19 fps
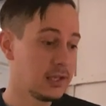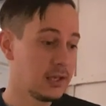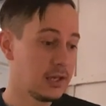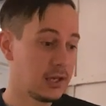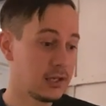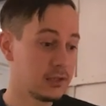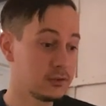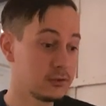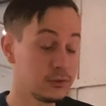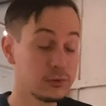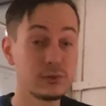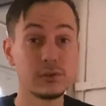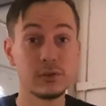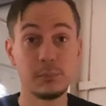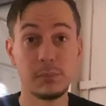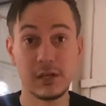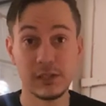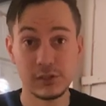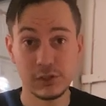and due to
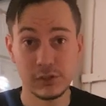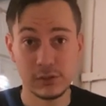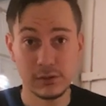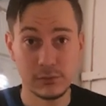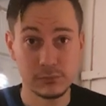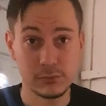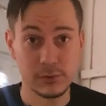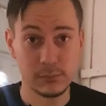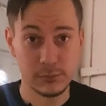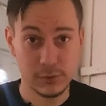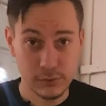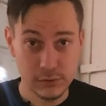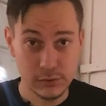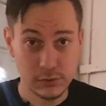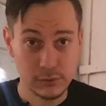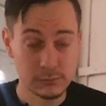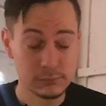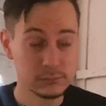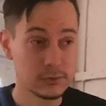the budget of the
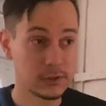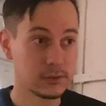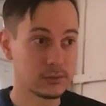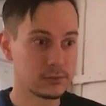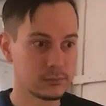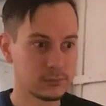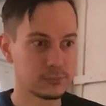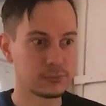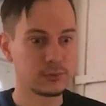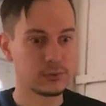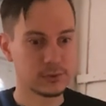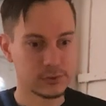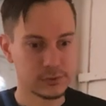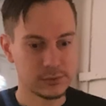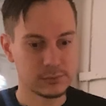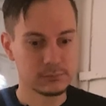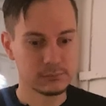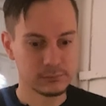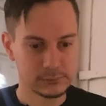museum and of course
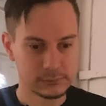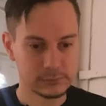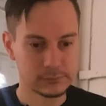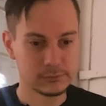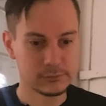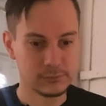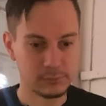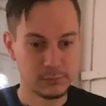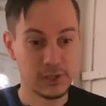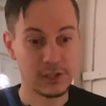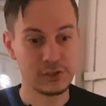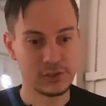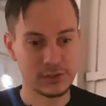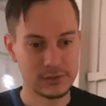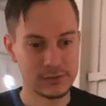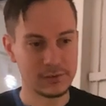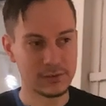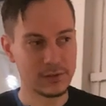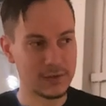
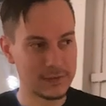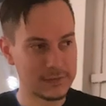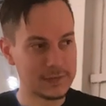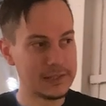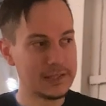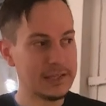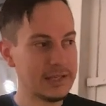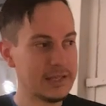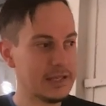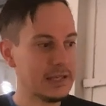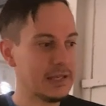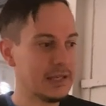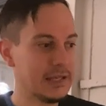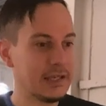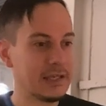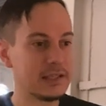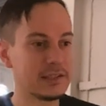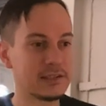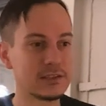budget
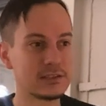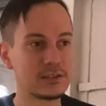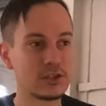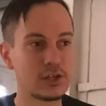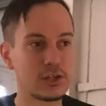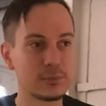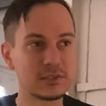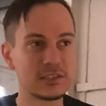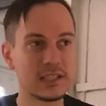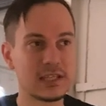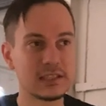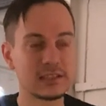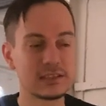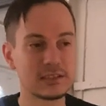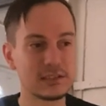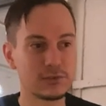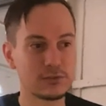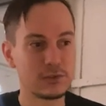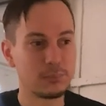in the
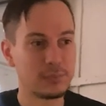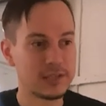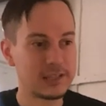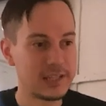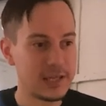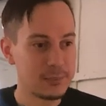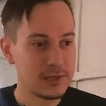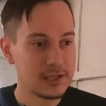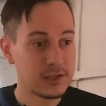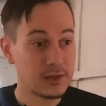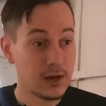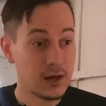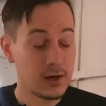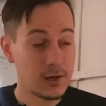circumstances of the pandemic,